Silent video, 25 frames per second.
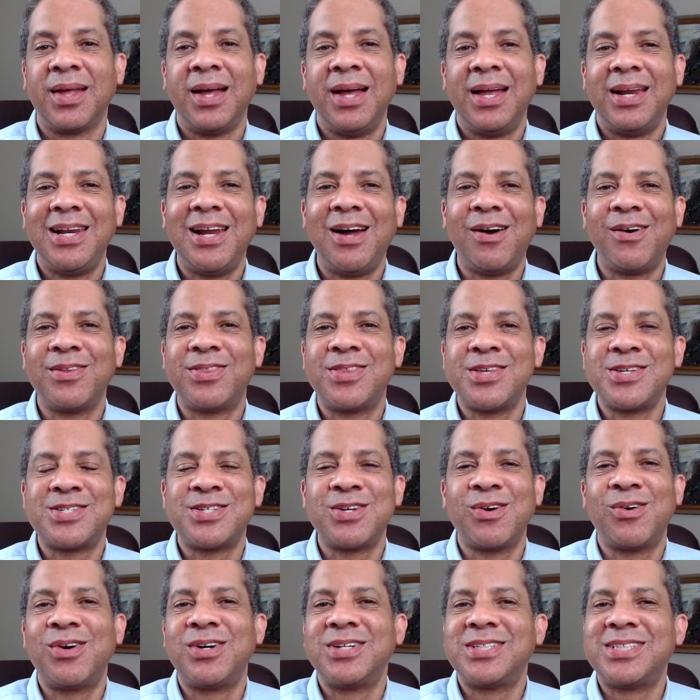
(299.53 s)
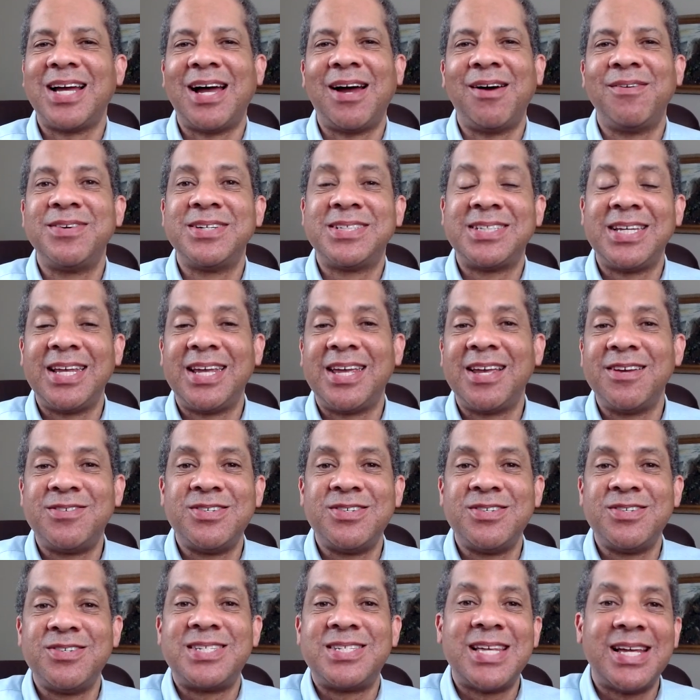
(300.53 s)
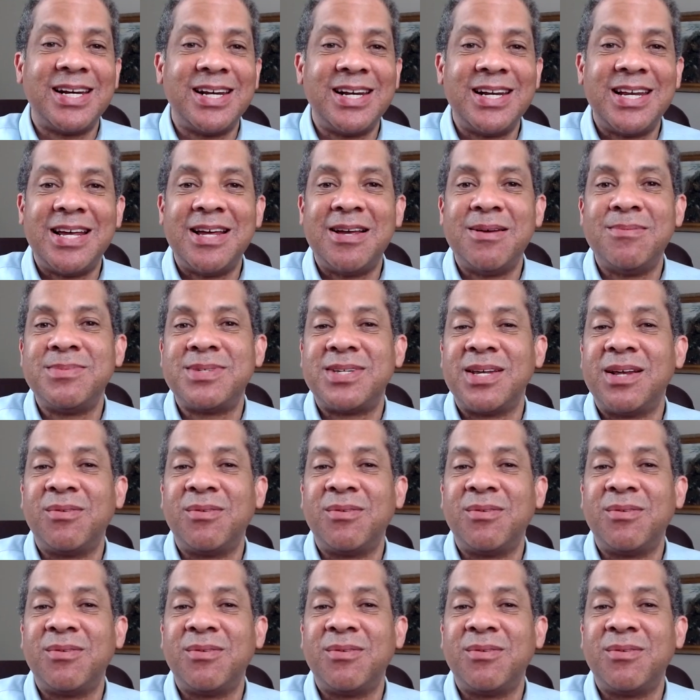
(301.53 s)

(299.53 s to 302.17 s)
Now, a thesaurus obviously gives you synonyms